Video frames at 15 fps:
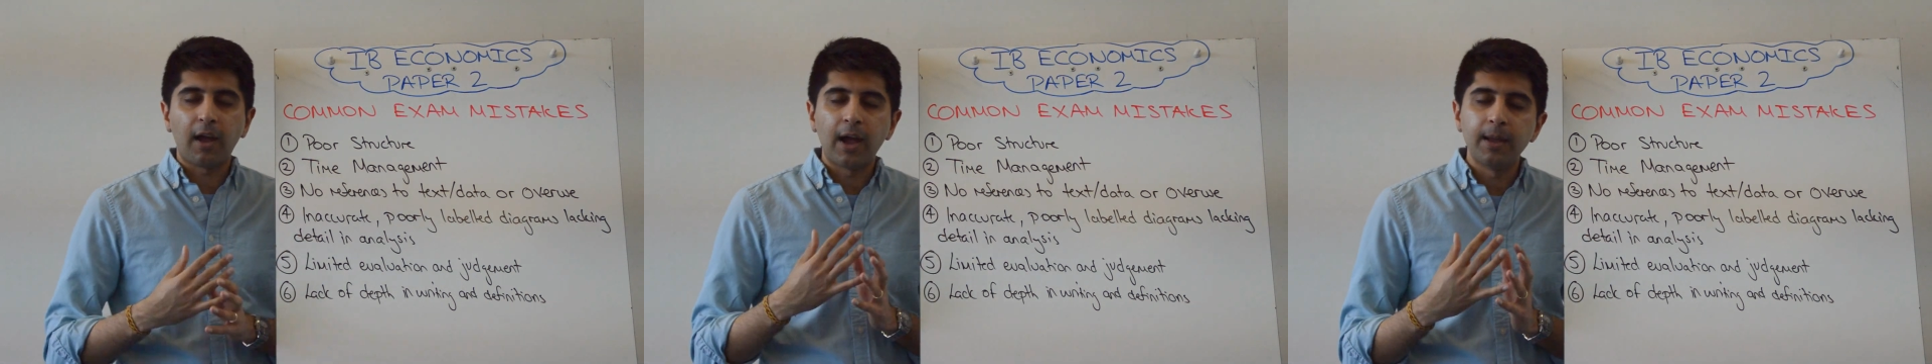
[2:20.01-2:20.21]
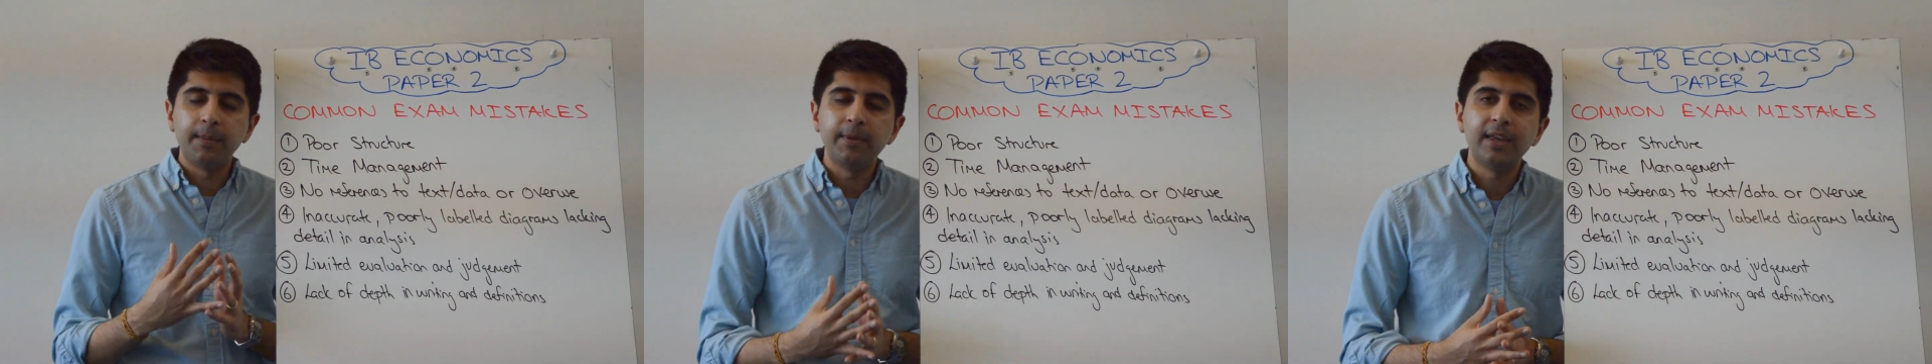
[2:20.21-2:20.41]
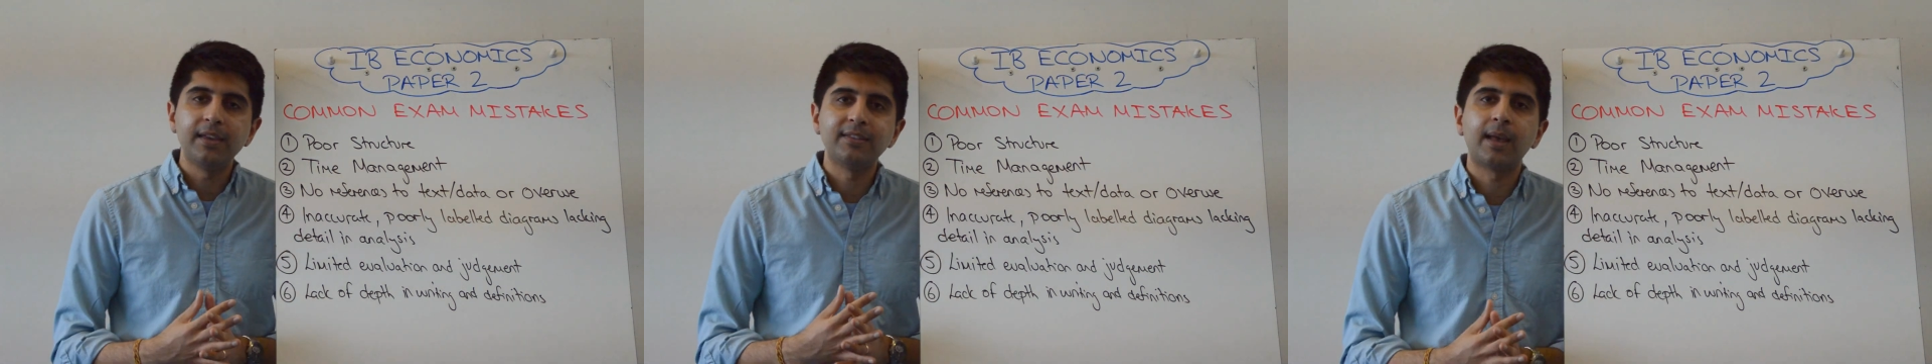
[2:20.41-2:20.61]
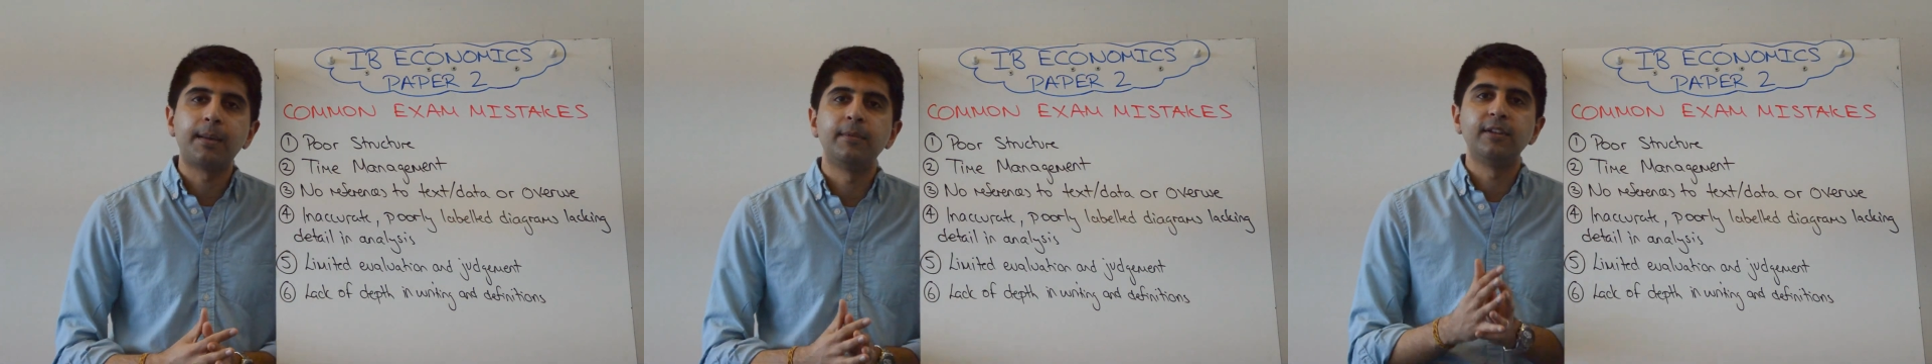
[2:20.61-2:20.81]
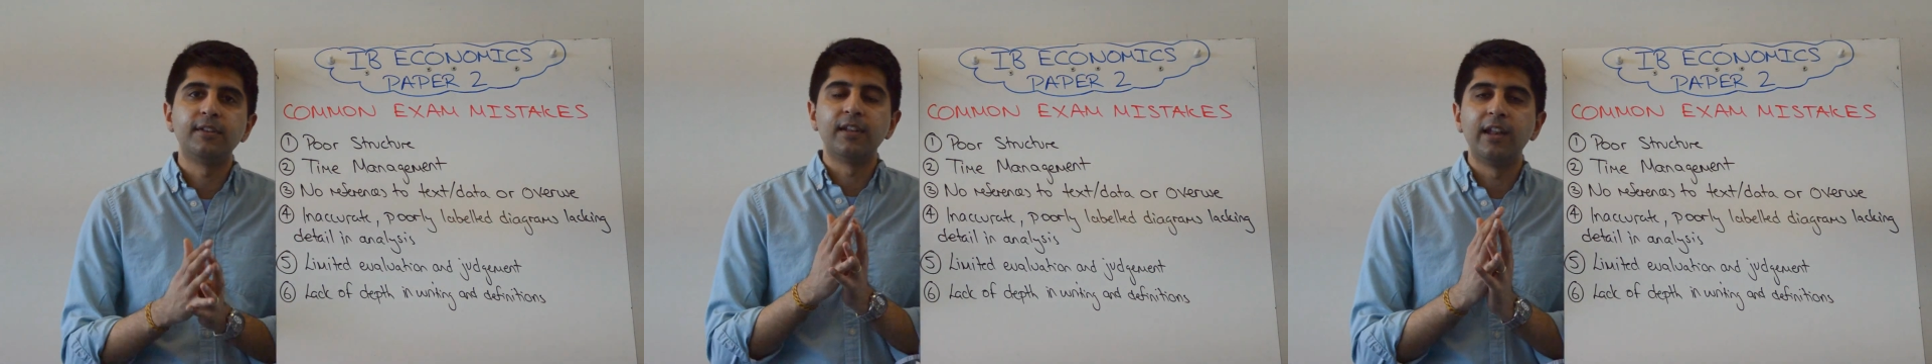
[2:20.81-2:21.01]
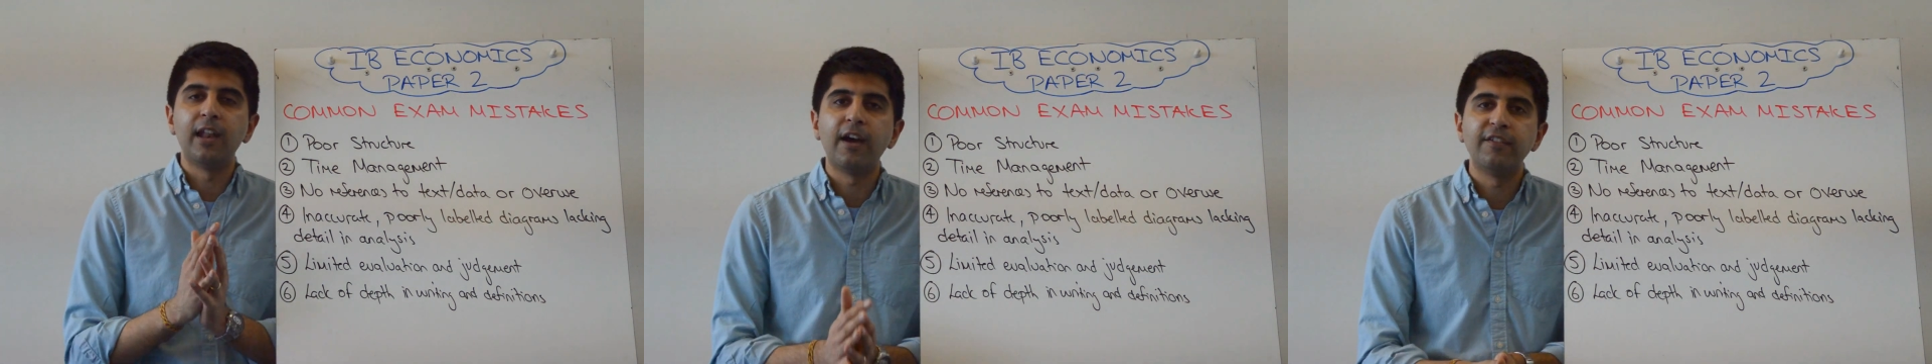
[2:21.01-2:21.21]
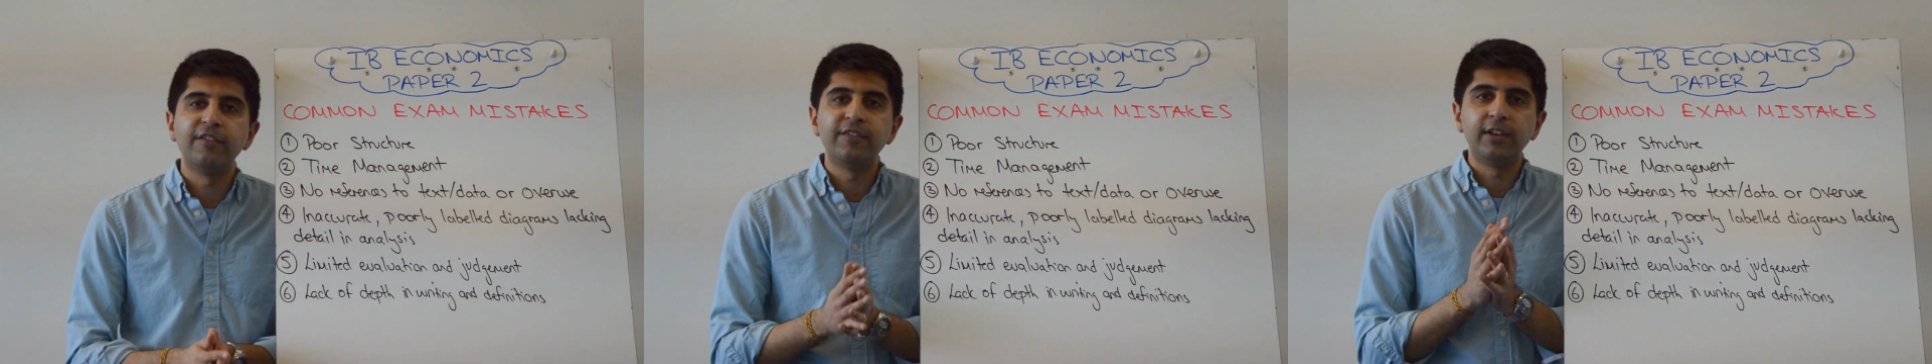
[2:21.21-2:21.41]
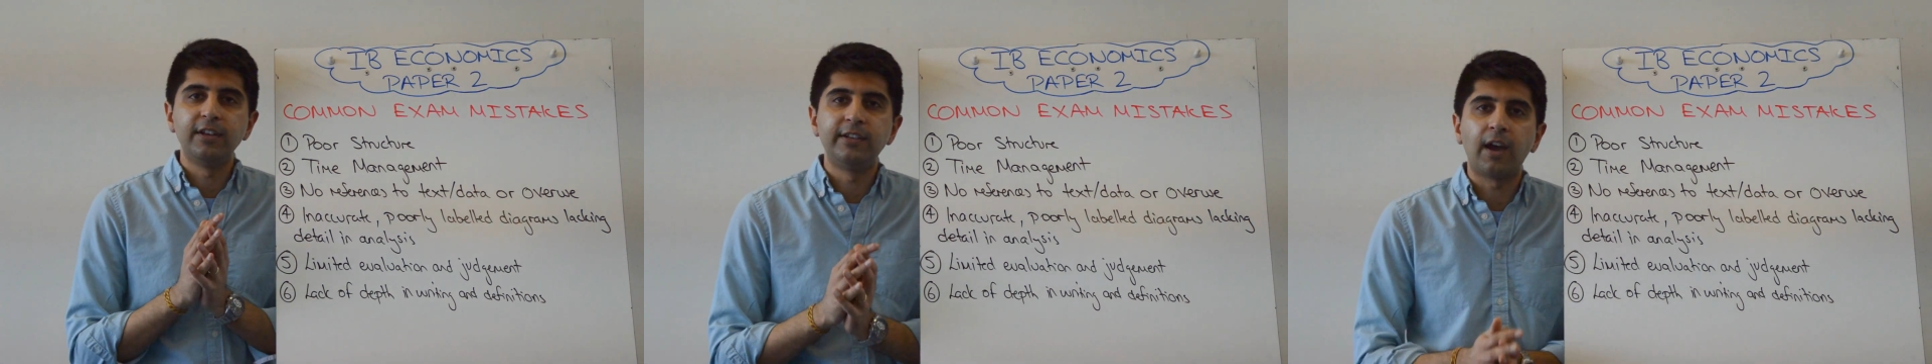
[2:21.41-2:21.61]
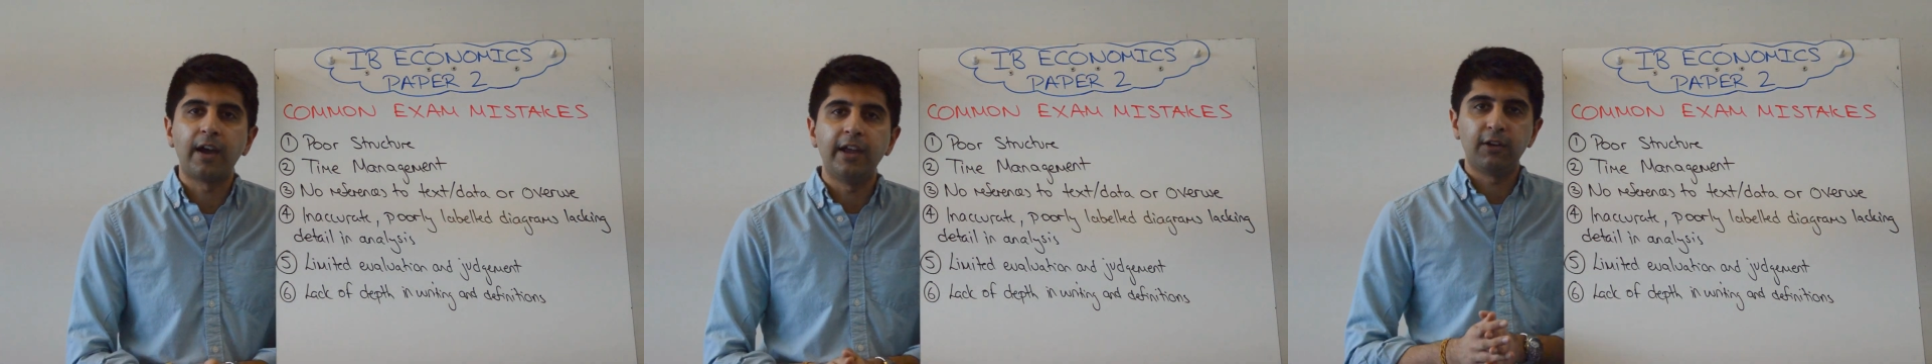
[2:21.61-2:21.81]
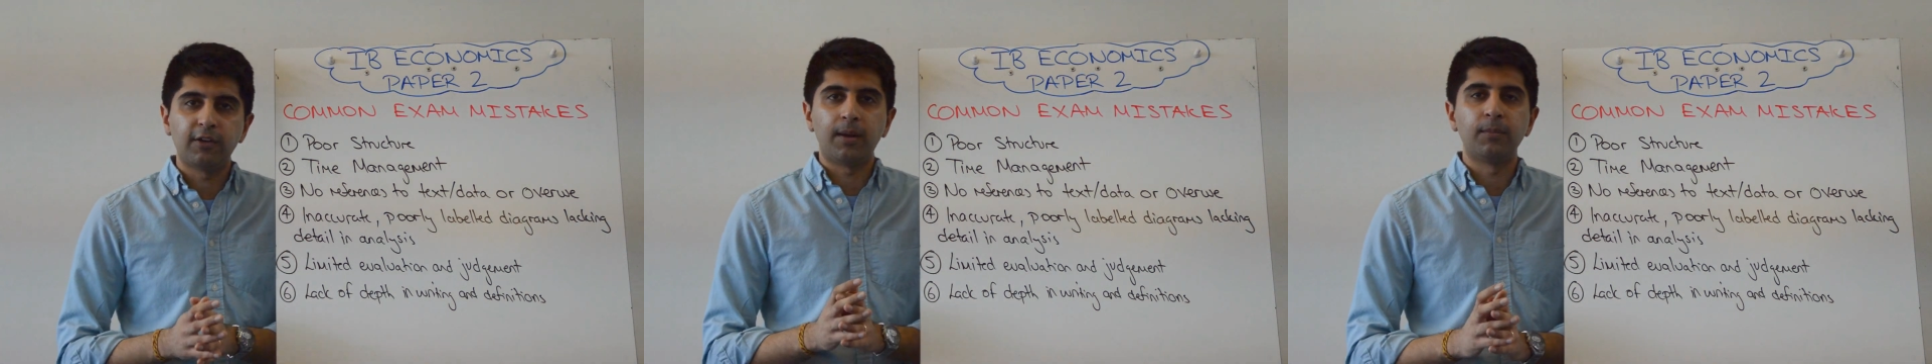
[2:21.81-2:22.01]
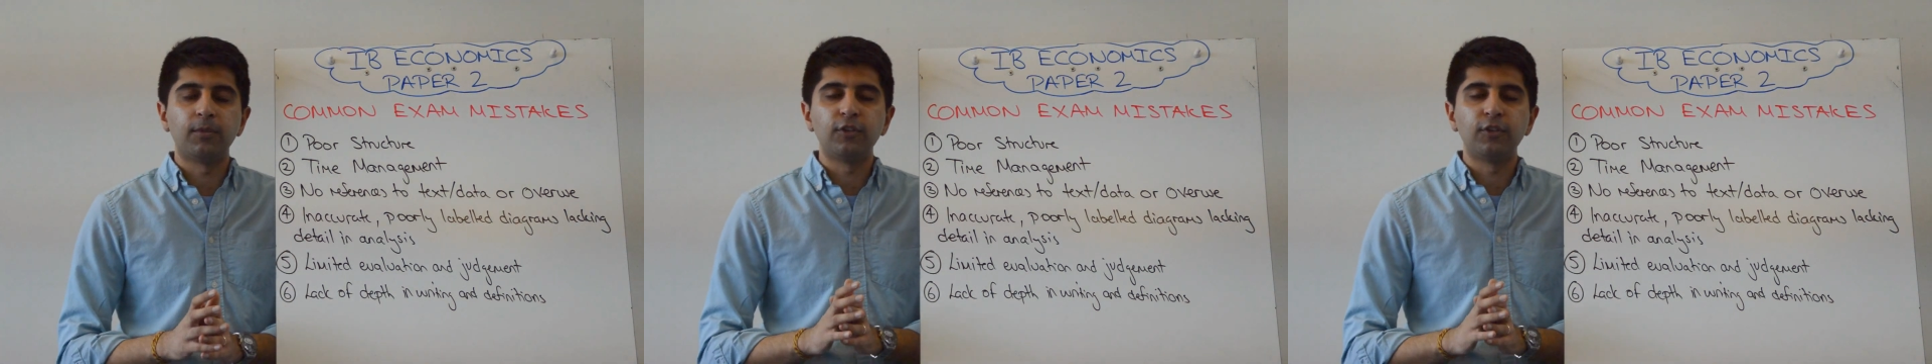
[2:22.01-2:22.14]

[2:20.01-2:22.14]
IB examiners love diagrams.